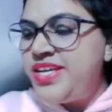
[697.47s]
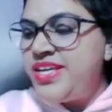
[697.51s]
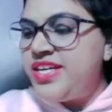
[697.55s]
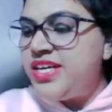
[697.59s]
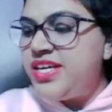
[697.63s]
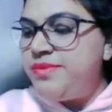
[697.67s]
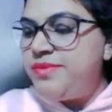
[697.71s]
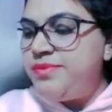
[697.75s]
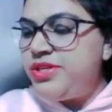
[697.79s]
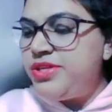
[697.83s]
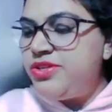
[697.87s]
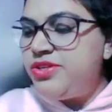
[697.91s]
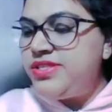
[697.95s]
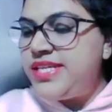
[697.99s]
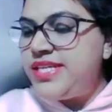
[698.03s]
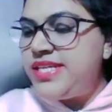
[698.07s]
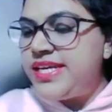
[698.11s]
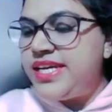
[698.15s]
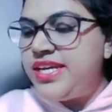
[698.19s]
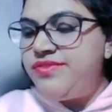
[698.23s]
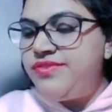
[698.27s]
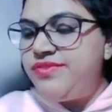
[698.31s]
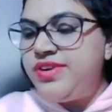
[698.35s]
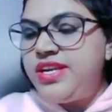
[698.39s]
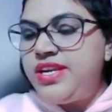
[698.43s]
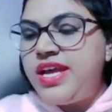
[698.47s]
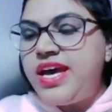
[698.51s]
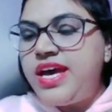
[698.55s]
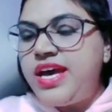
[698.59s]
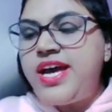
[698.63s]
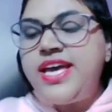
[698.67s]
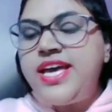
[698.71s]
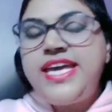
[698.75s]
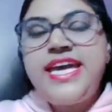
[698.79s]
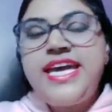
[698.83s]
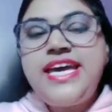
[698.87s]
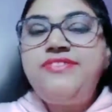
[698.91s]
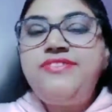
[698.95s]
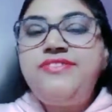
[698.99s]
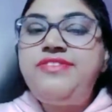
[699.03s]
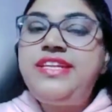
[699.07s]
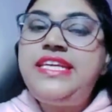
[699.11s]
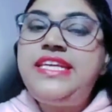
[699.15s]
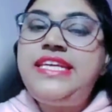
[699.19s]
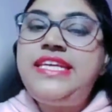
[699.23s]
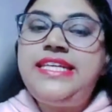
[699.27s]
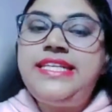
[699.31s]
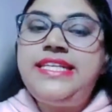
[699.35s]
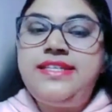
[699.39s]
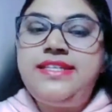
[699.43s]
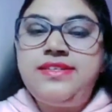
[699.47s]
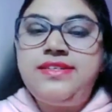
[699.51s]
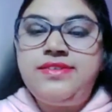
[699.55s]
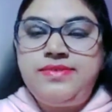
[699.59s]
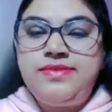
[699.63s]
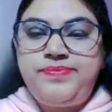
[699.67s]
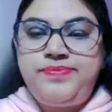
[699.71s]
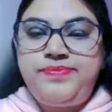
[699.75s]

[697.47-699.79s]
Coming to second one, I have read.